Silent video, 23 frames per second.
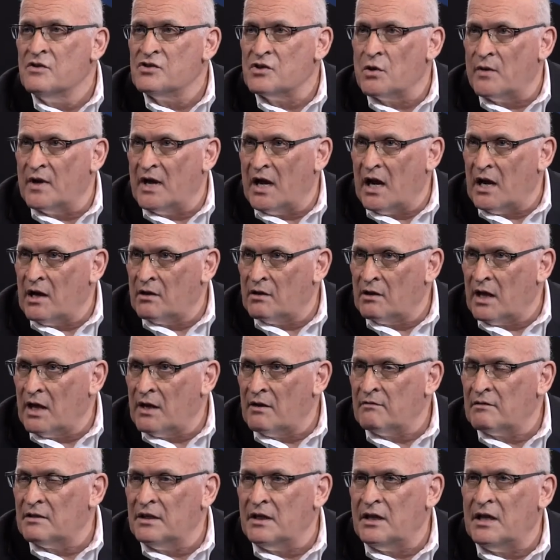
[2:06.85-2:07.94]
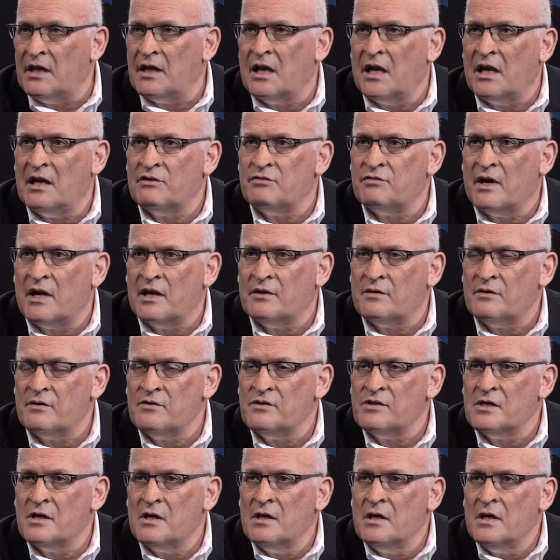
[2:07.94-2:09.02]
so we hire a lot of cleaning
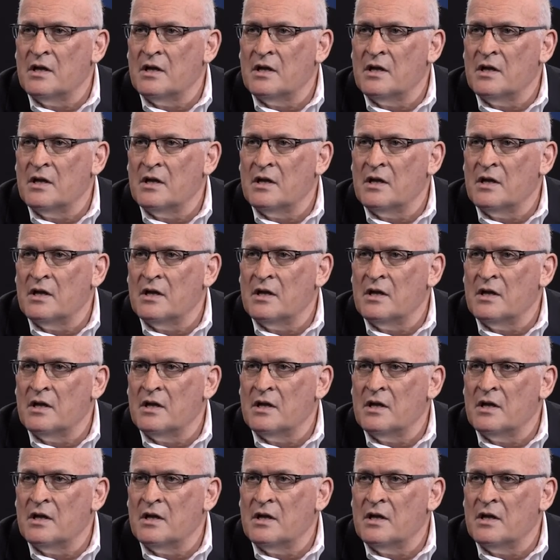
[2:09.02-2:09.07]
contractors,